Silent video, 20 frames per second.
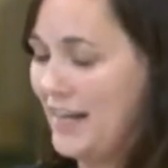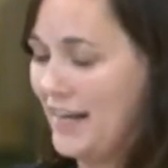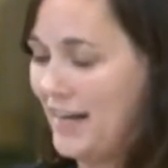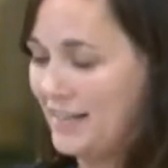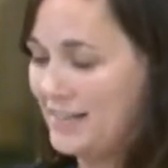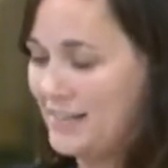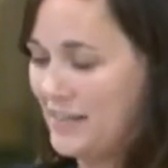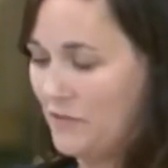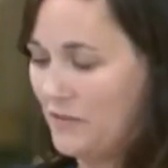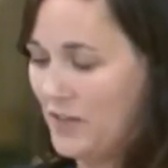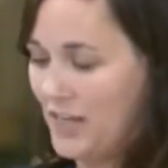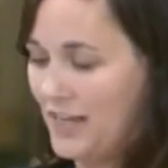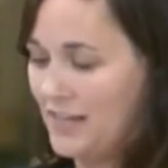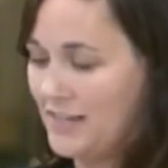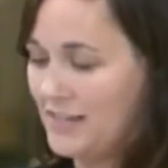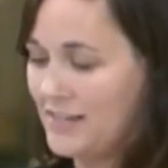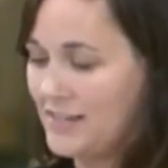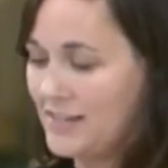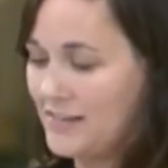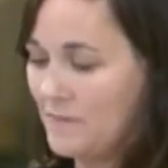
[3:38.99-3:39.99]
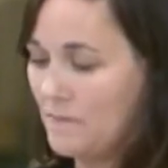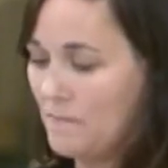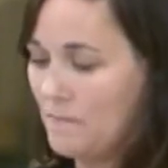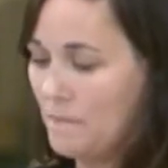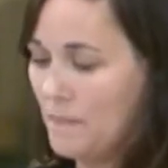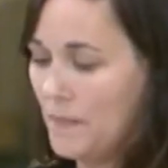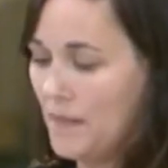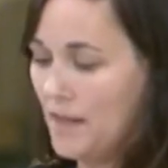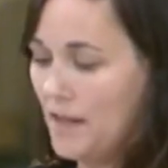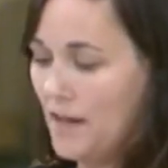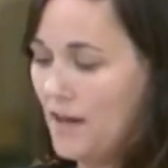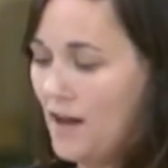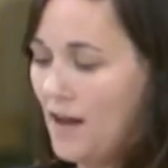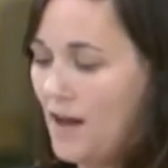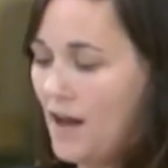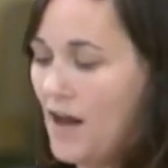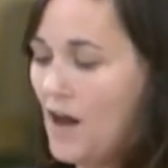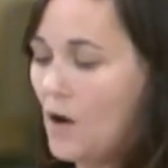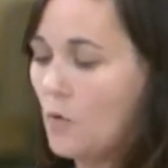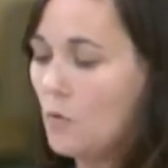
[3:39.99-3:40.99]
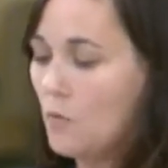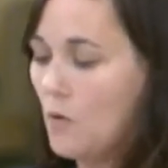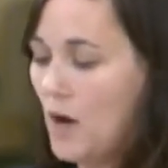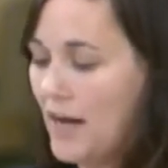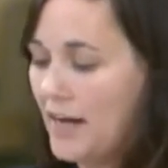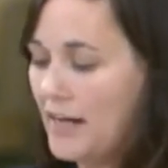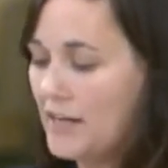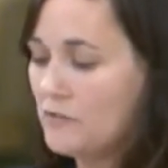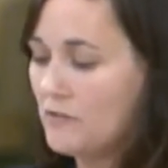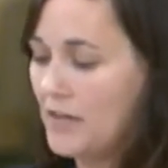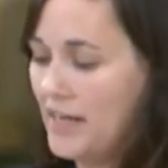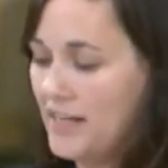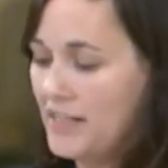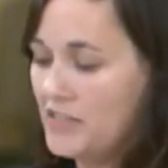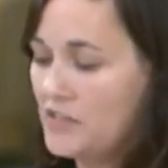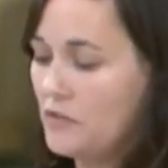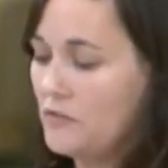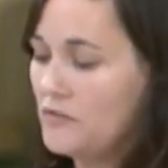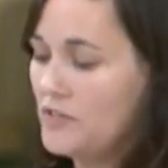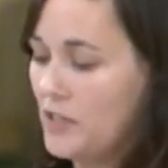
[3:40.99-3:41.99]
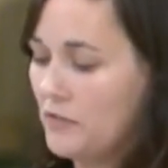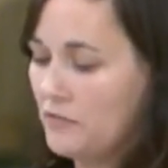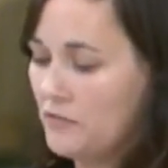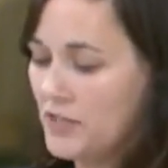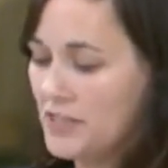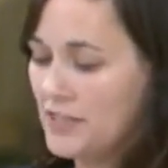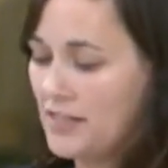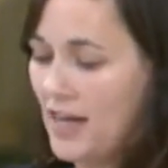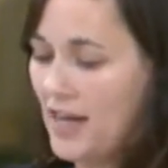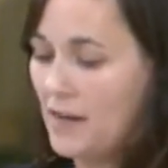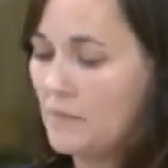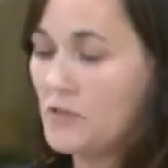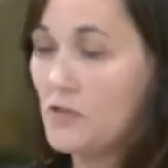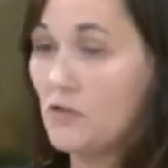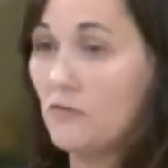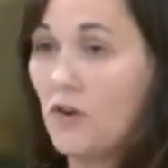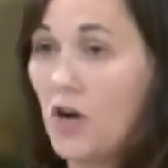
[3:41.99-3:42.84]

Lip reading: activities. A wide range of different types of